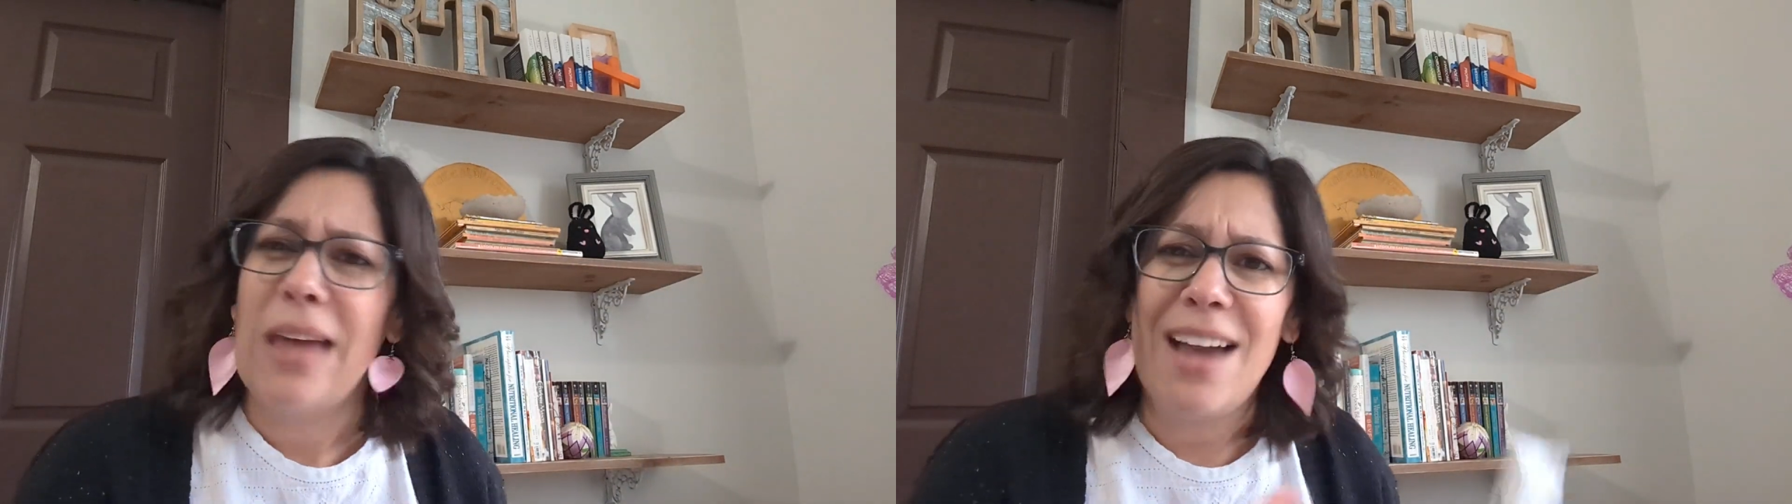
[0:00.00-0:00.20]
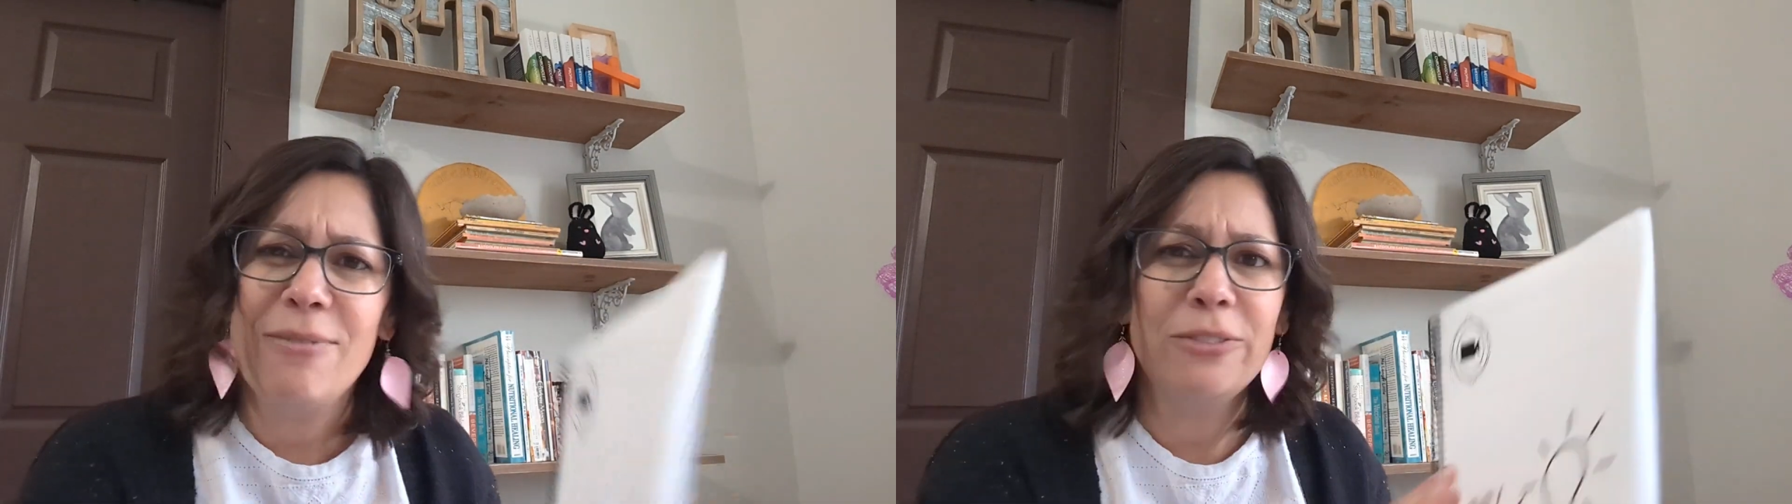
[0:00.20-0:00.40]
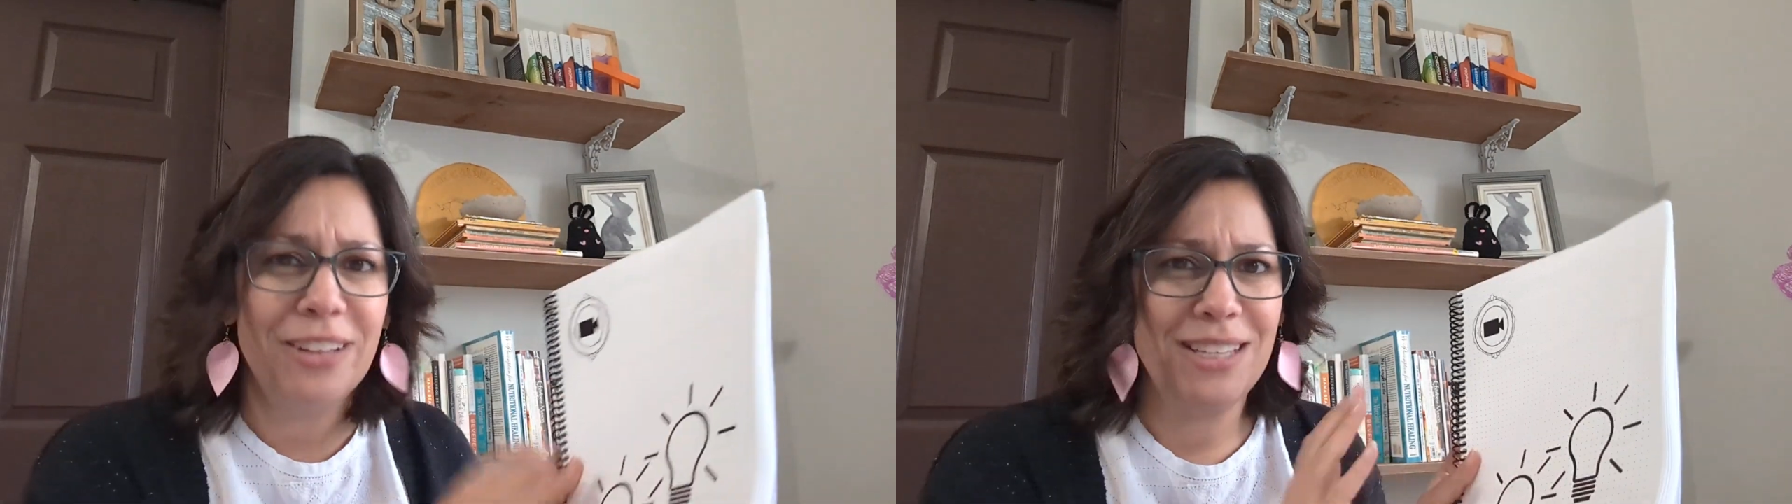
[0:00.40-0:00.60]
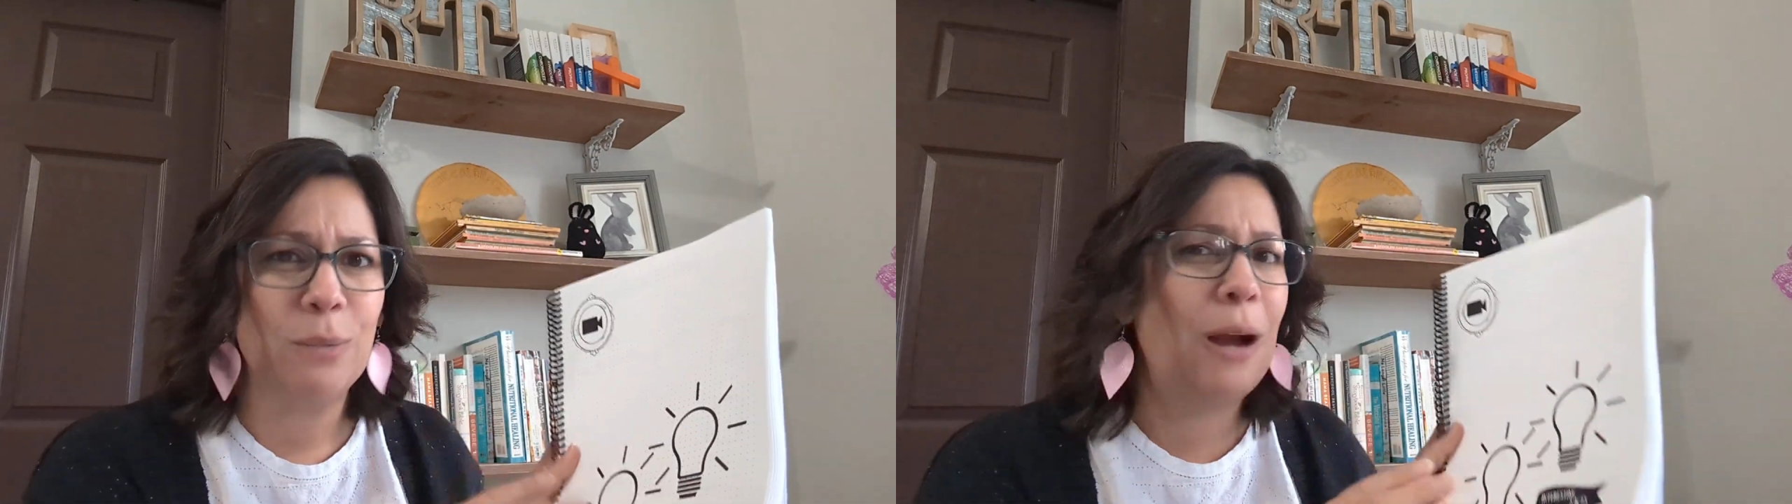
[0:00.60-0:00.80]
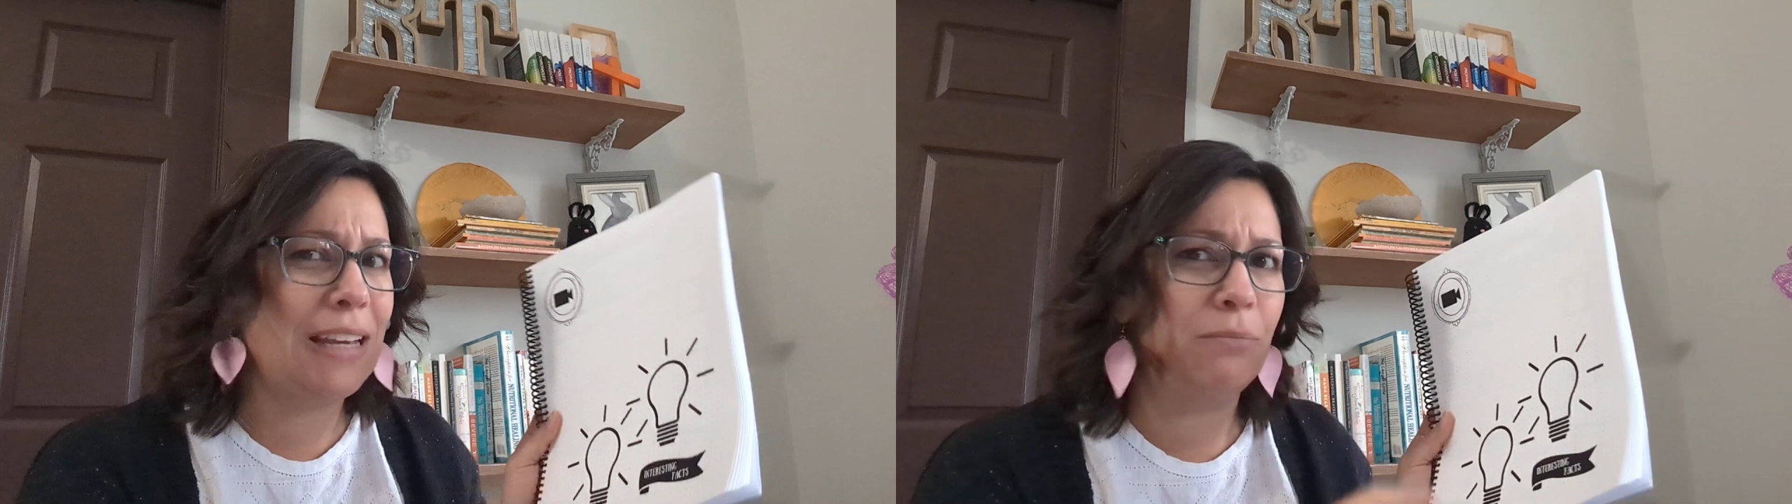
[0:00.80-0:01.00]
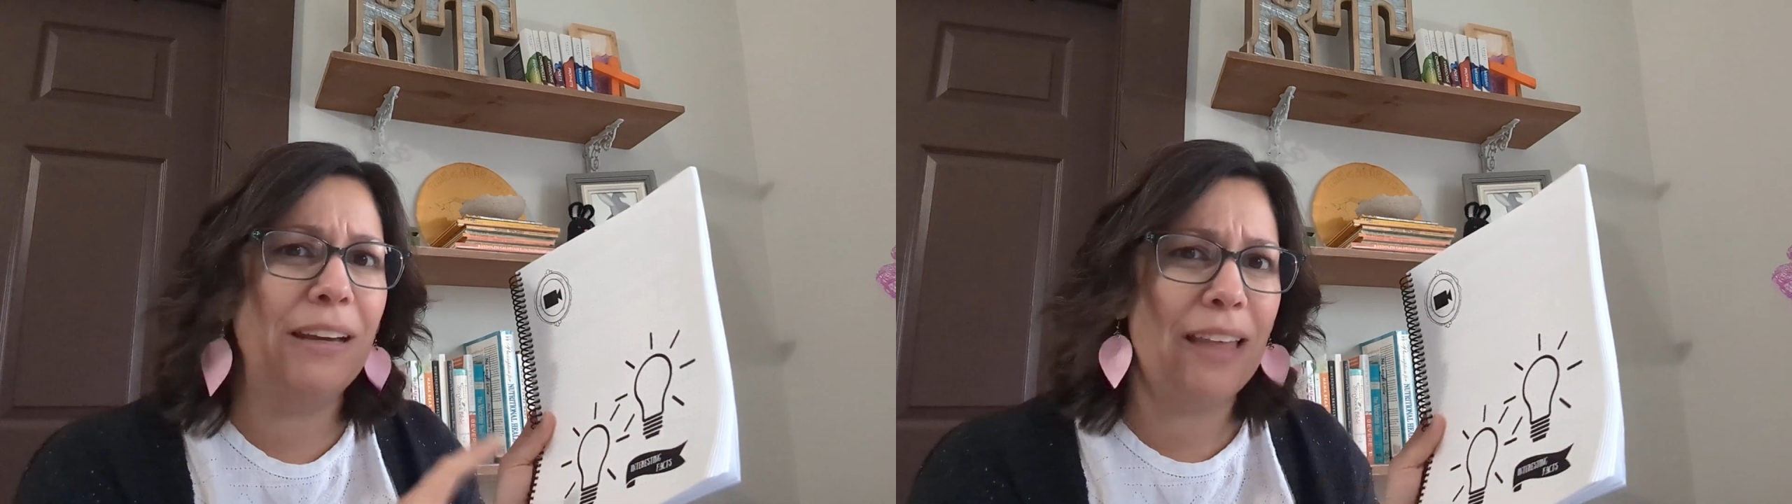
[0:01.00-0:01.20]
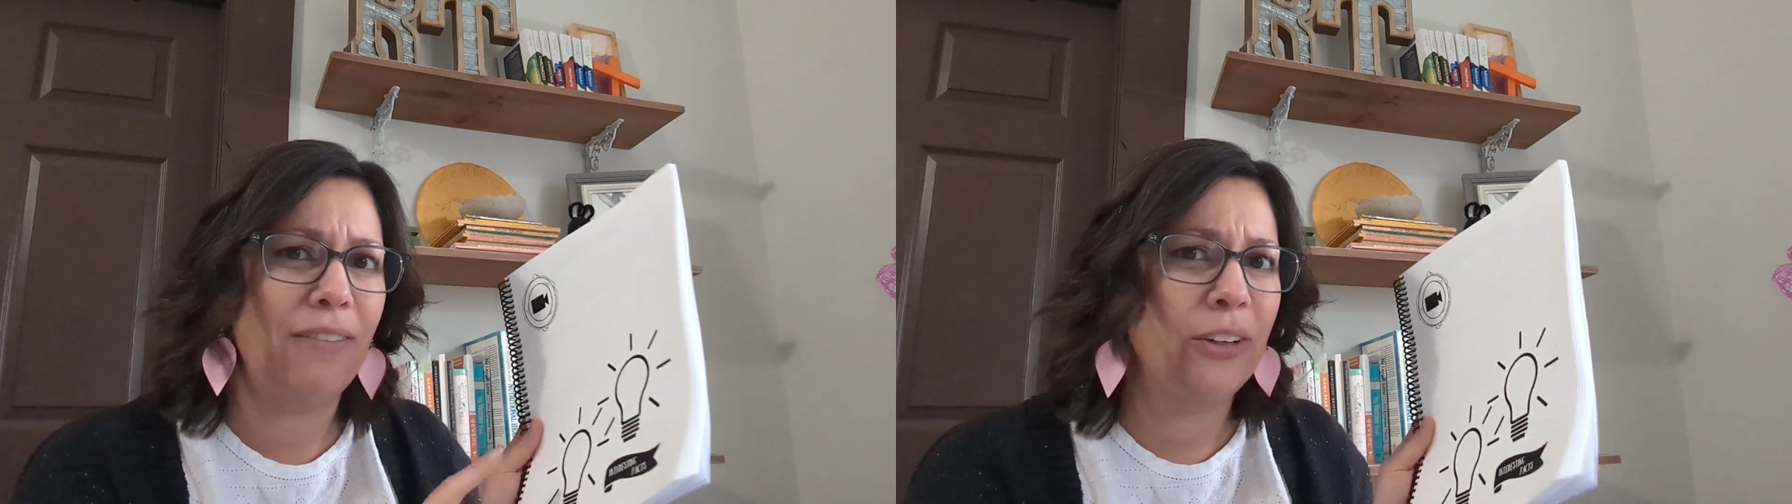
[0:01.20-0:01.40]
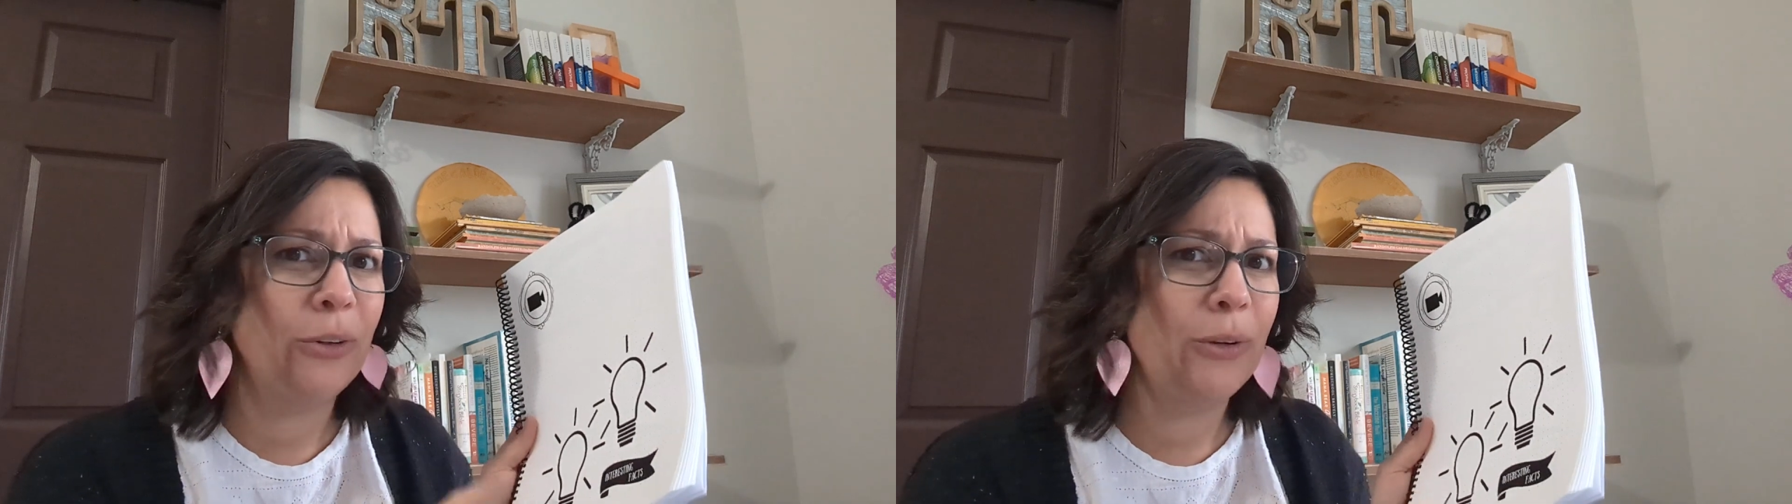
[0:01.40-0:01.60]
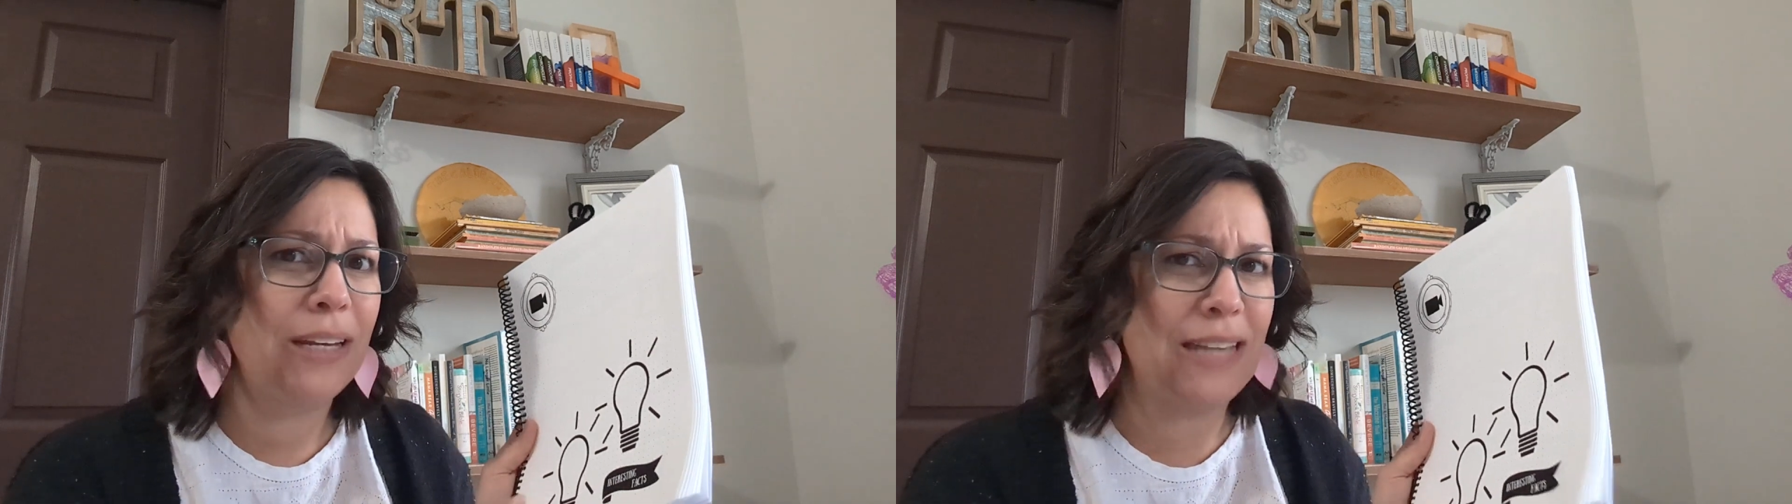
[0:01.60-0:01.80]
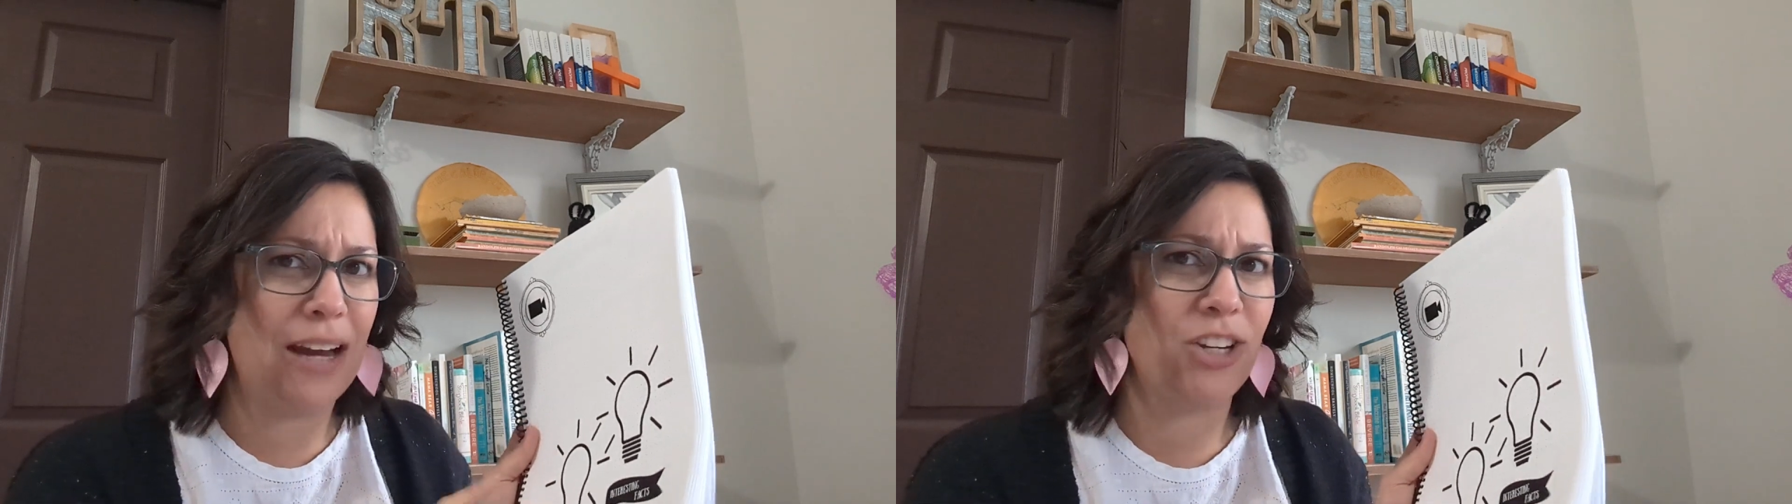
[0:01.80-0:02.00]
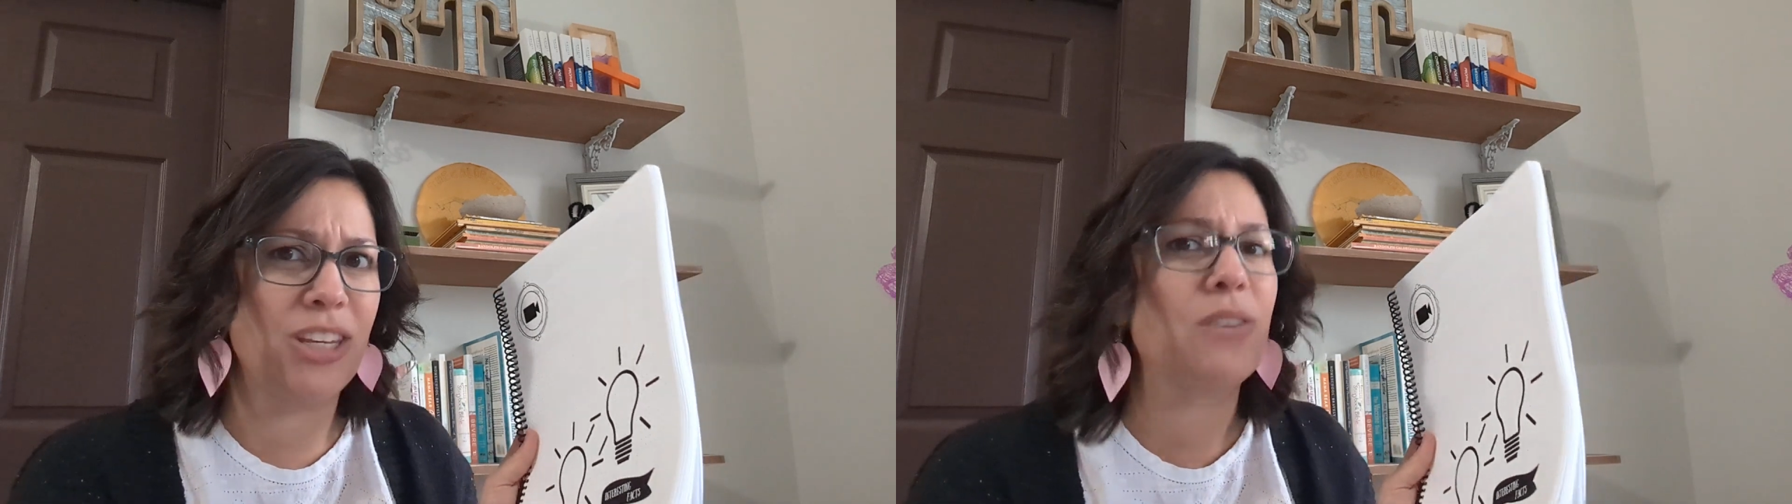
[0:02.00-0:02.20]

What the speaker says: I've been really surprised. My 11-year-old has actually